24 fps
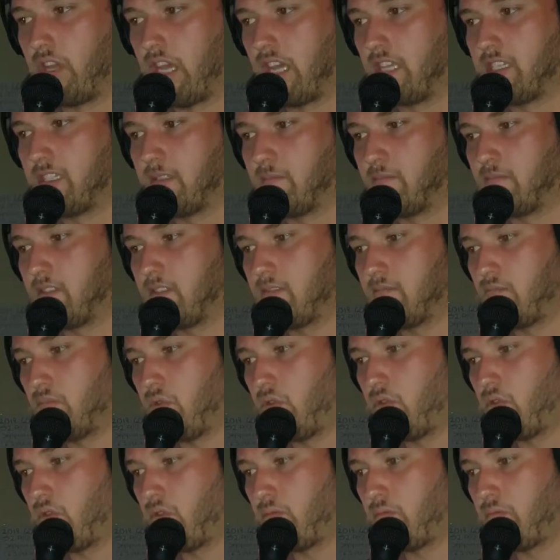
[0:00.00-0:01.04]
orgasms,
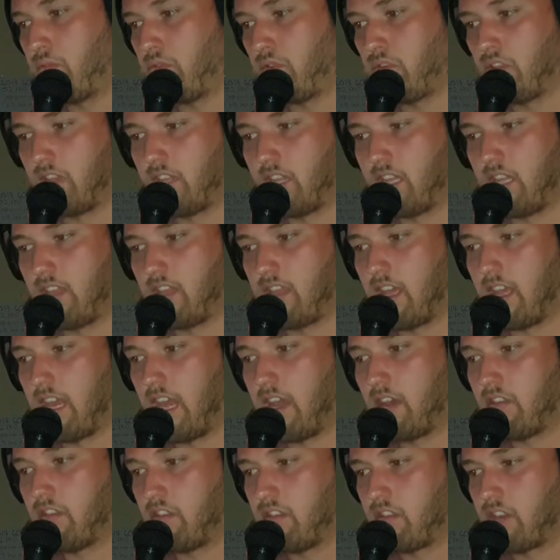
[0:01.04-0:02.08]
more importantly than
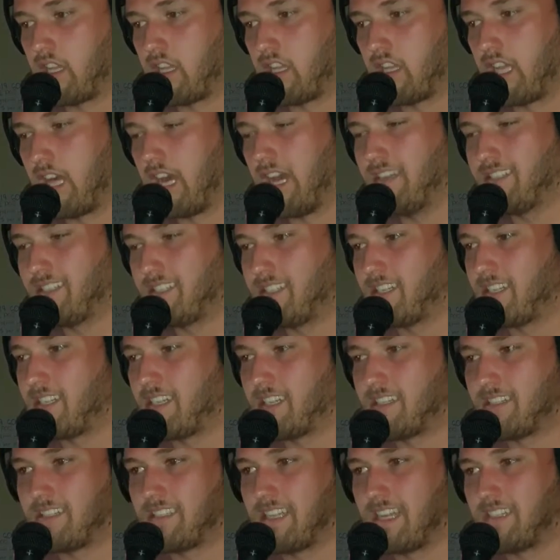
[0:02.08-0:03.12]
how long it lasted,
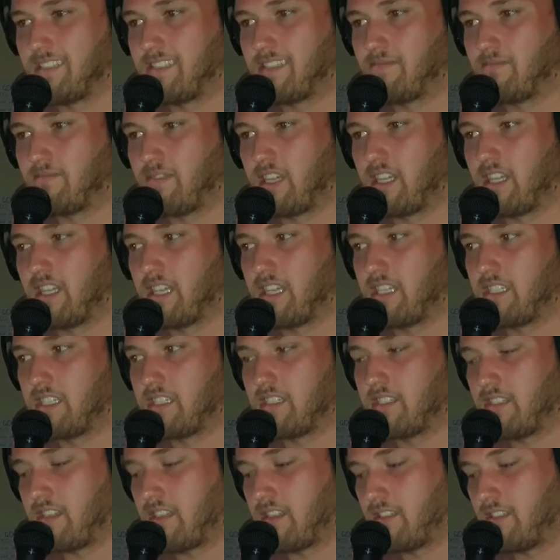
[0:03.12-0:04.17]
because that's really
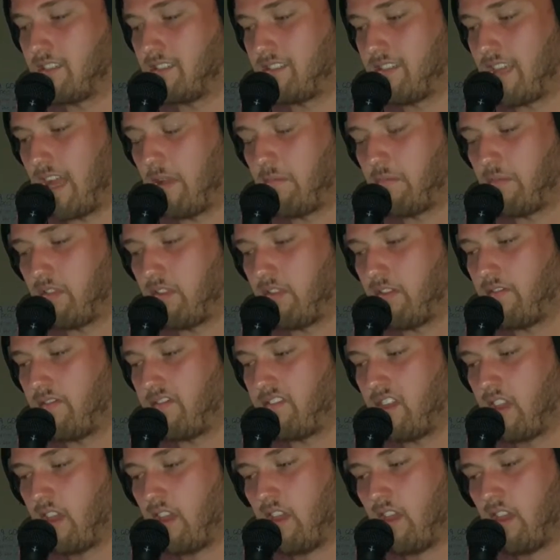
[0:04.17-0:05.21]
just a staple
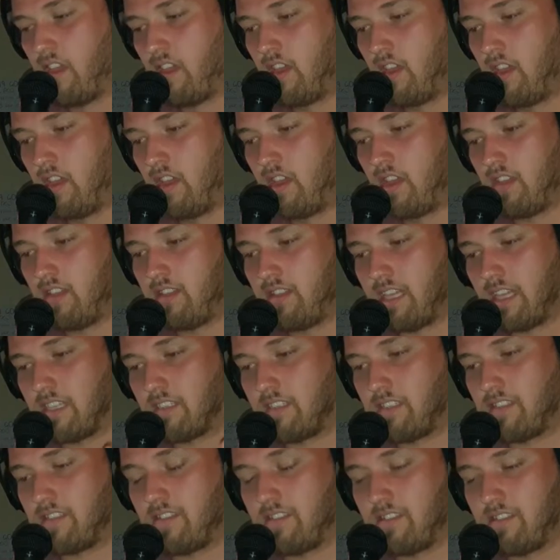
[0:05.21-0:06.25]
of...
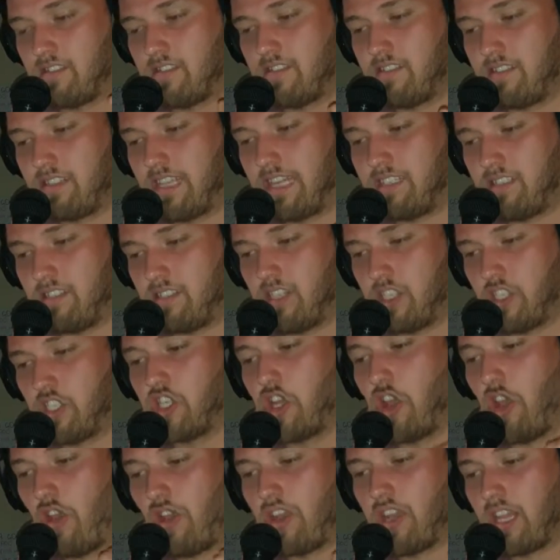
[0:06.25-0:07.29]
That's the
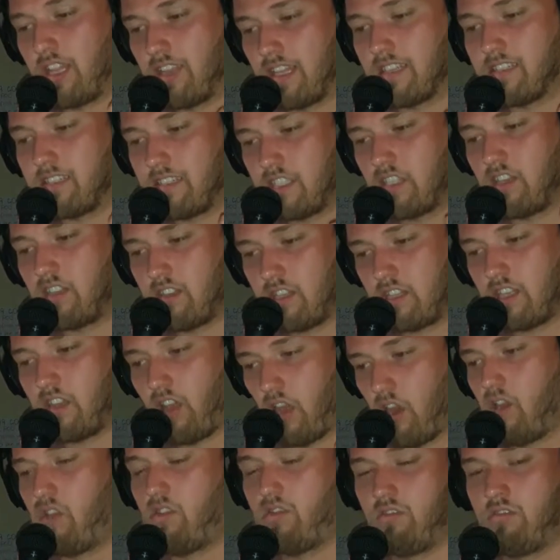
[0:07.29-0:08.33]
journey, that's not the
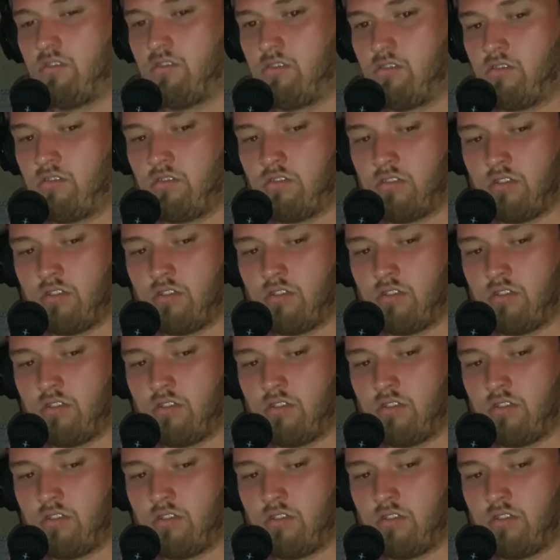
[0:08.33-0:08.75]
goal.